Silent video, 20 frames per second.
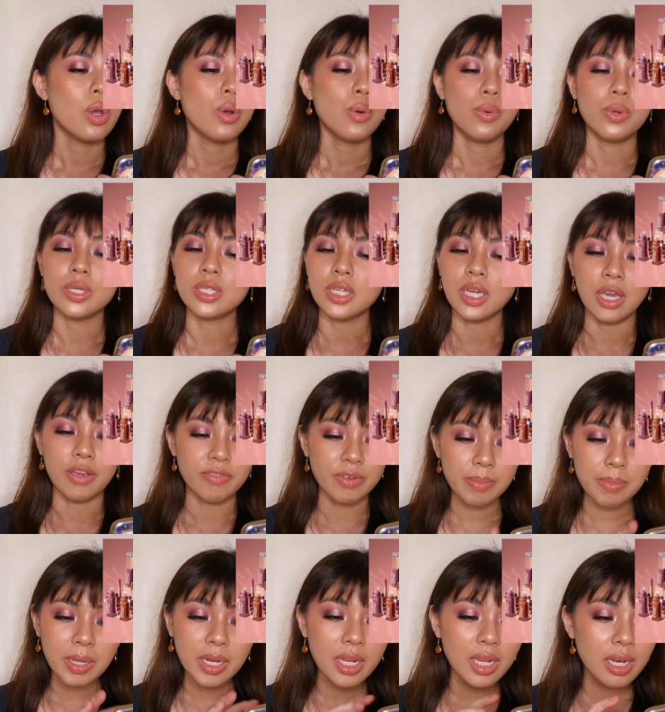which
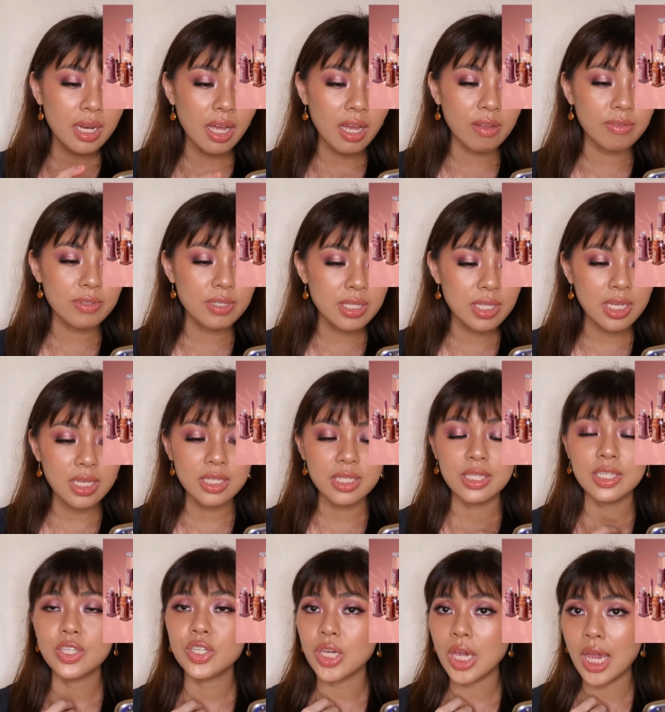everybody loves
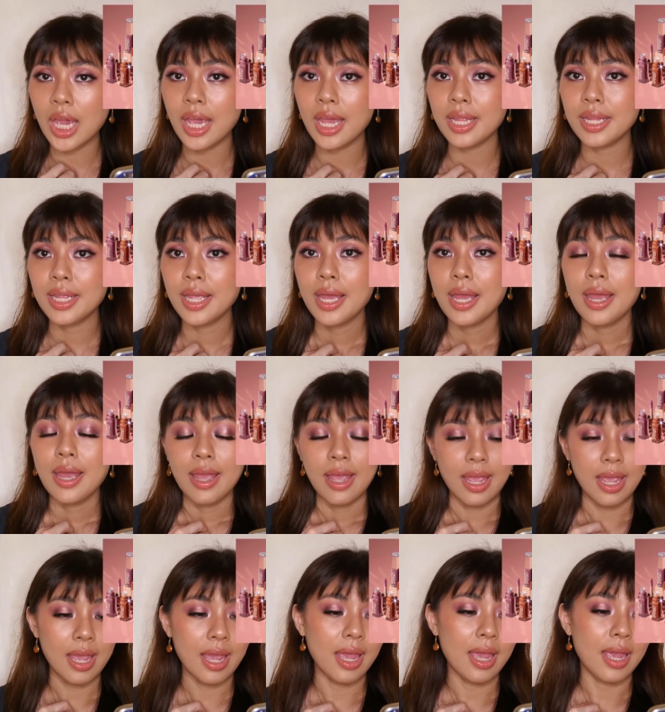this shade.
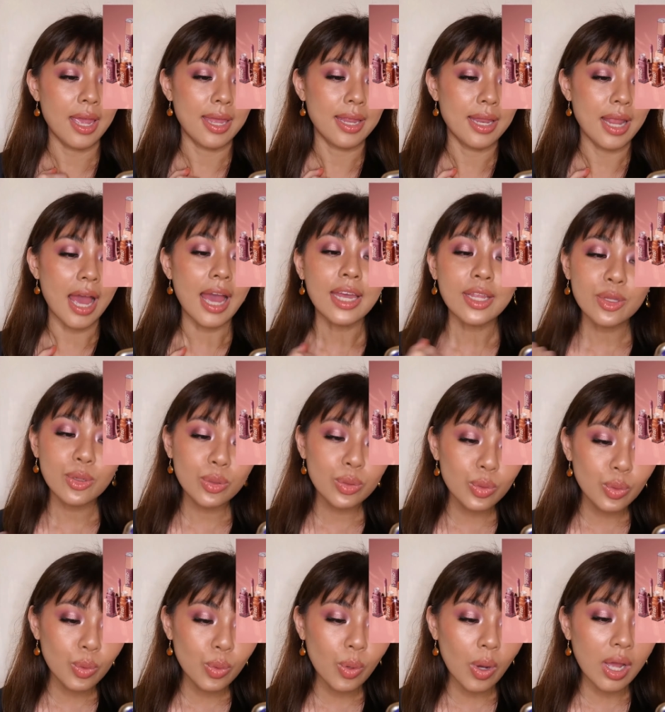And I do
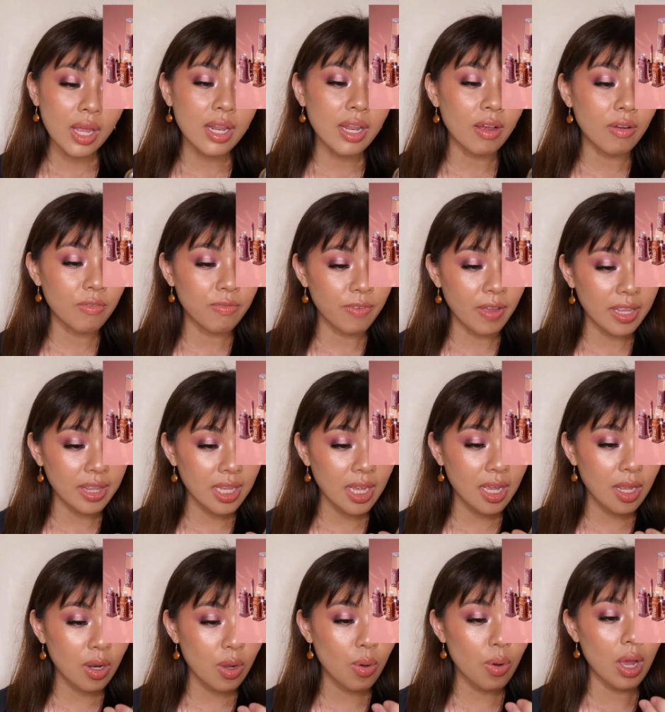too. I love Fenty
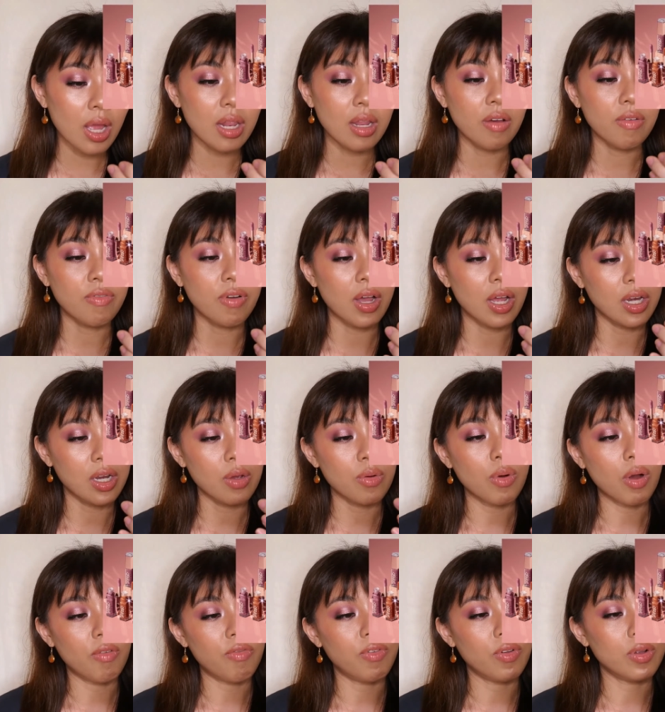Glow. I love Honey
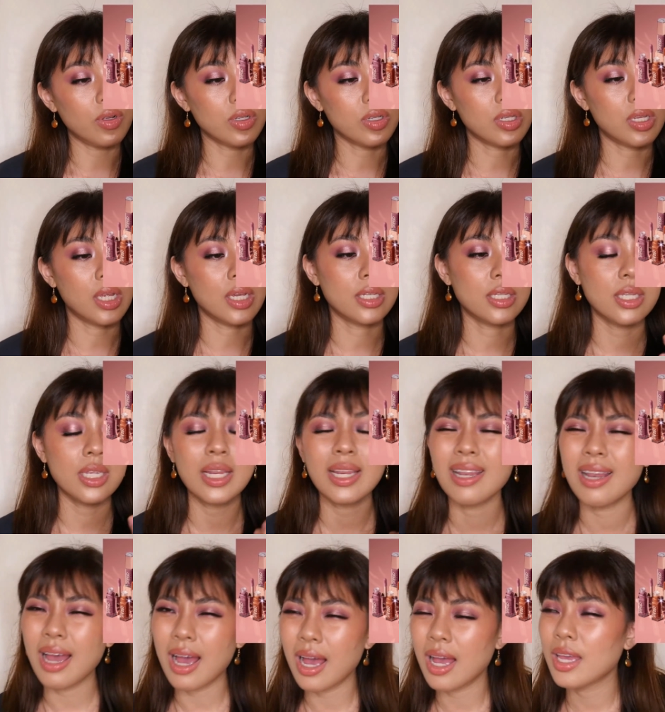Waffles. Like,
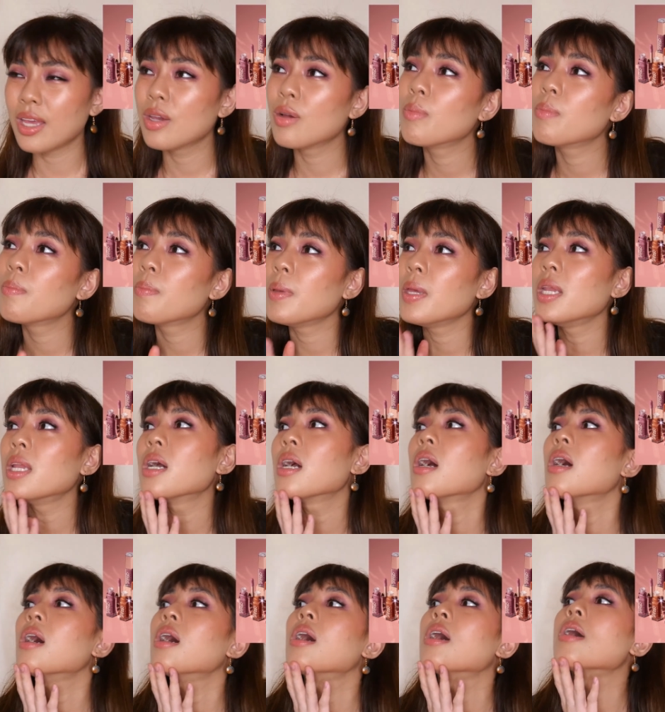sila yung
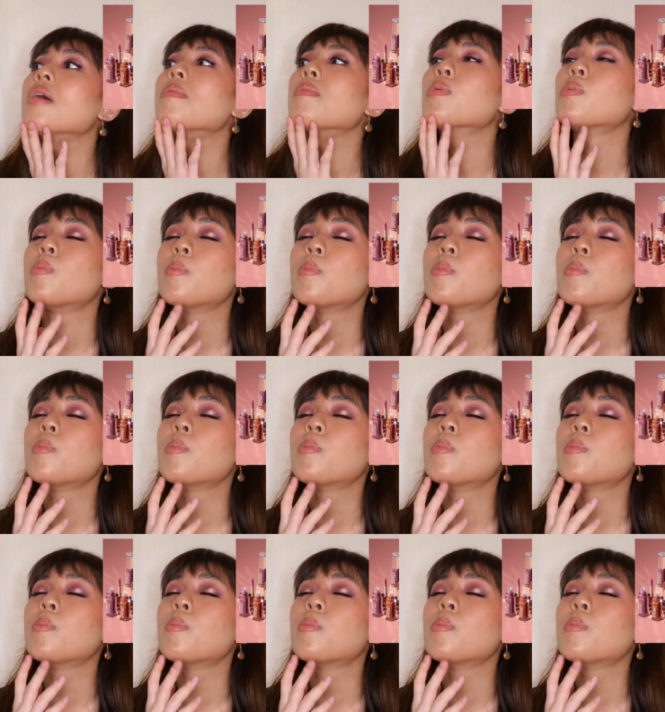pinaka